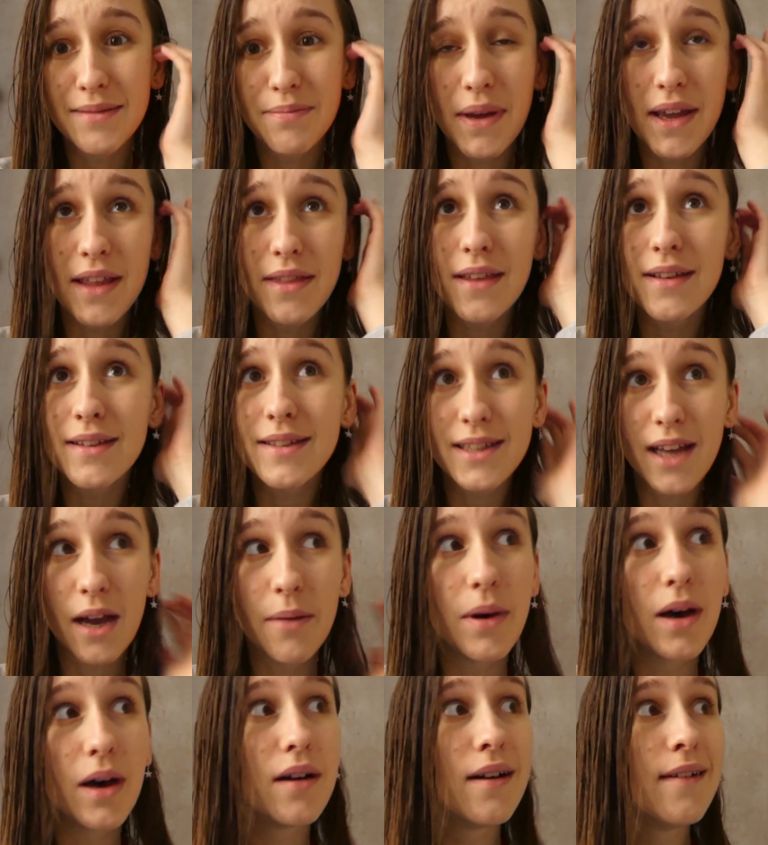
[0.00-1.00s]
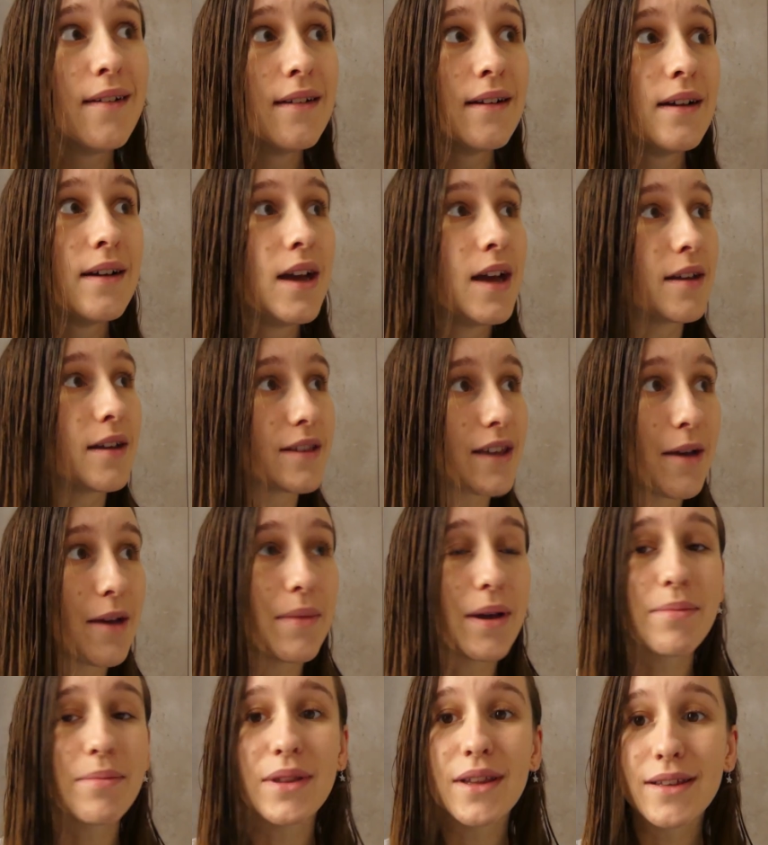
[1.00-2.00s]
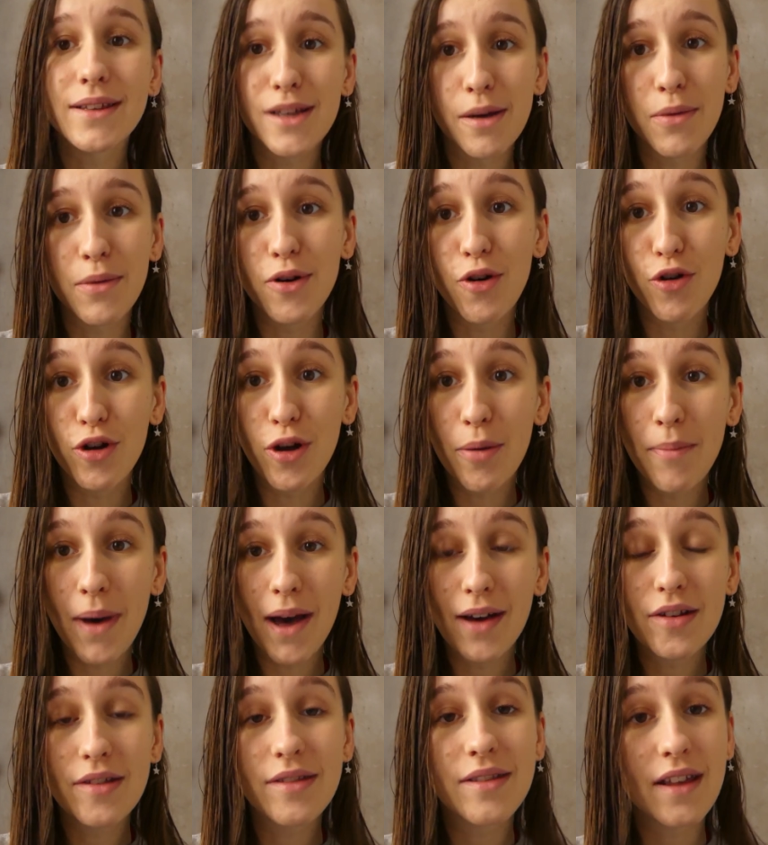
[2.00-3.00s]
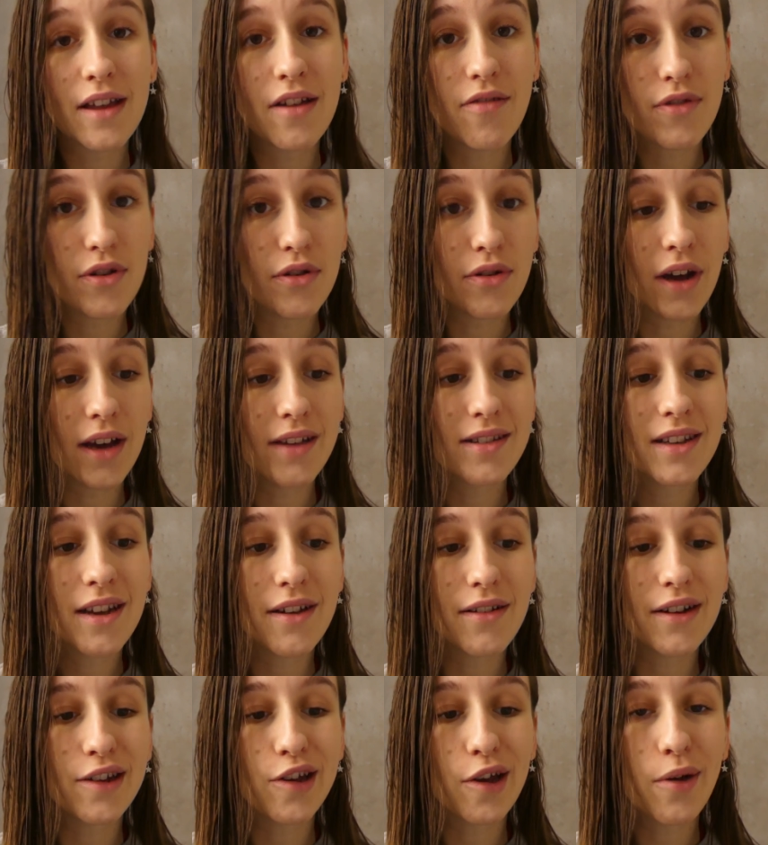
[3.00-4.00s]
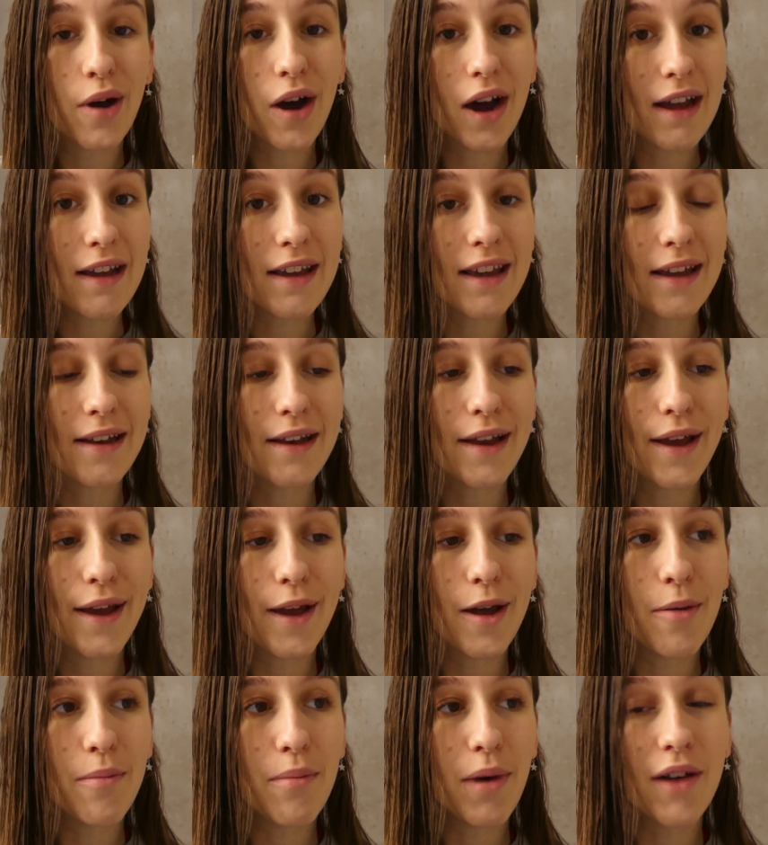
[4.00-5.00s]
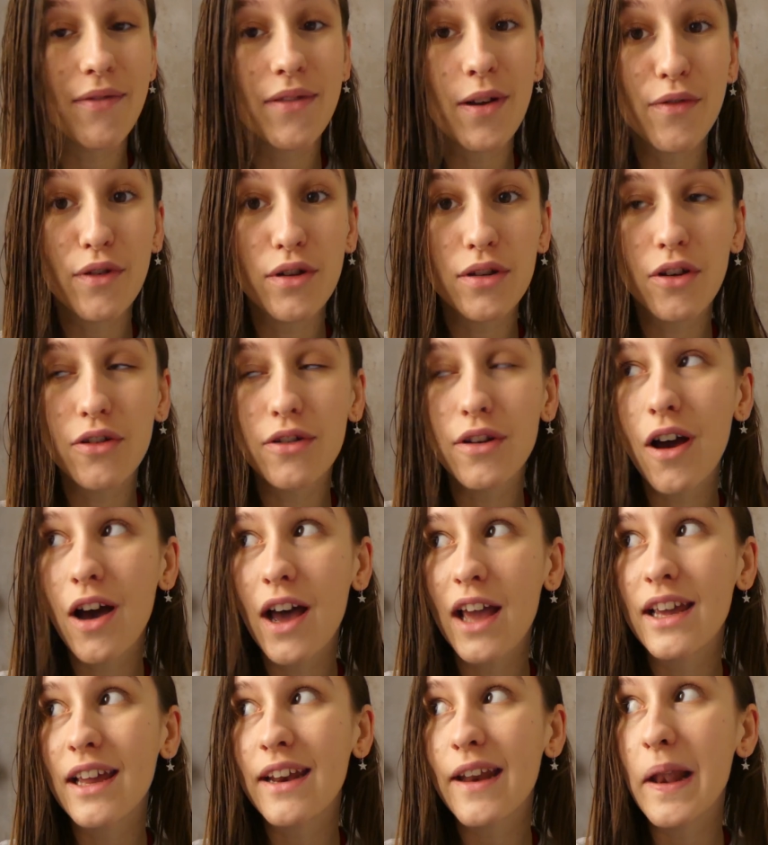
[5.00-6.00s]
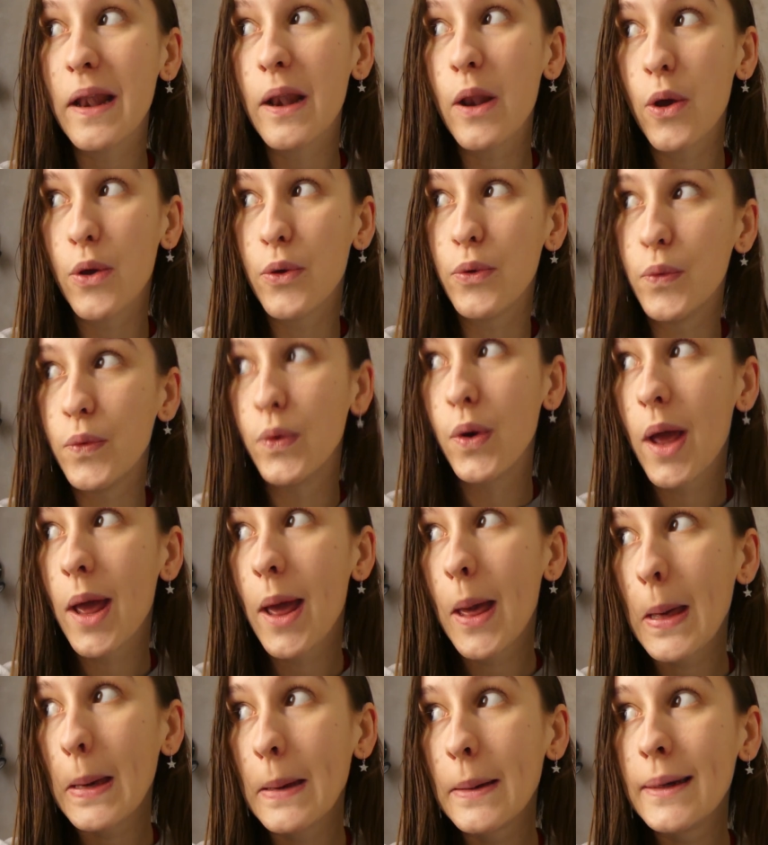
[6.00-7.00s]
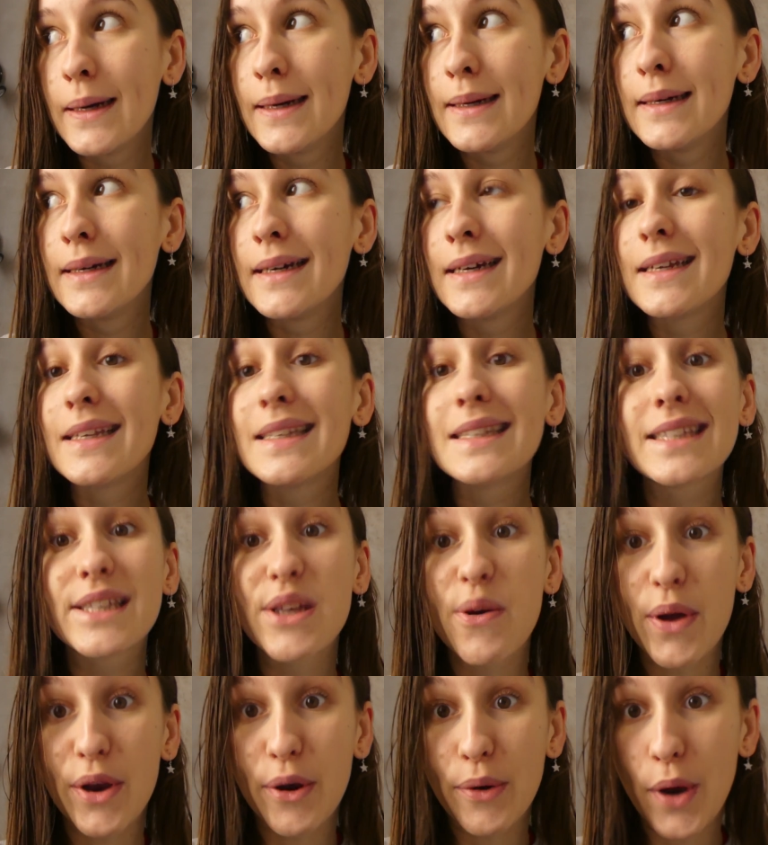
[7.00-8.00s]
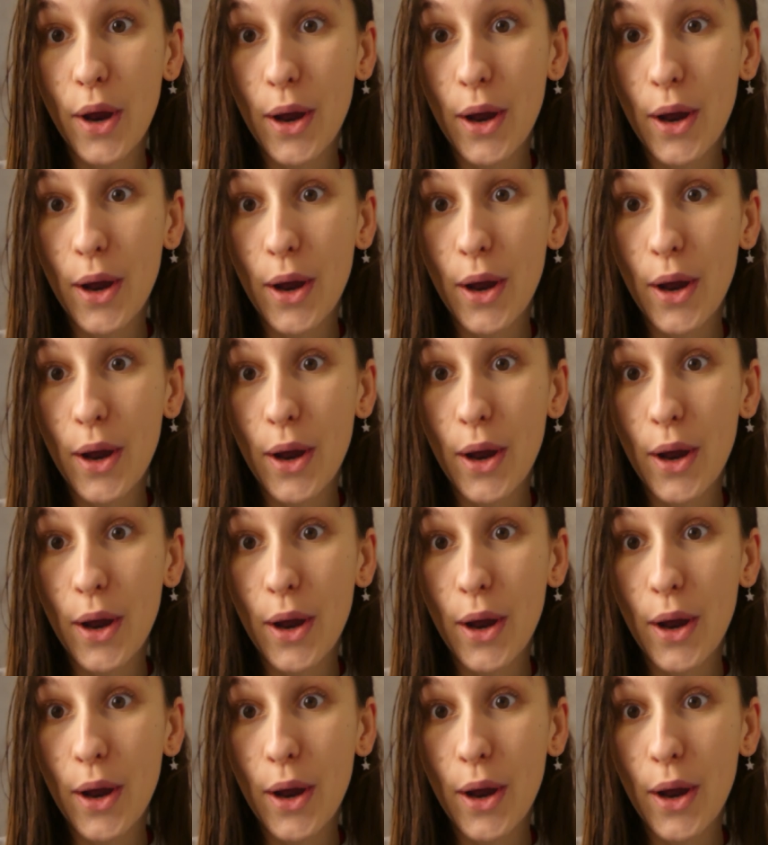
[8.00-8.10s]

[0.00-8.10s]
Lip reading: But in the summer, yeah, maybe in the summer I'll come back and stay a few nights here and go hiking, but I've never gone hiking alone, so I don't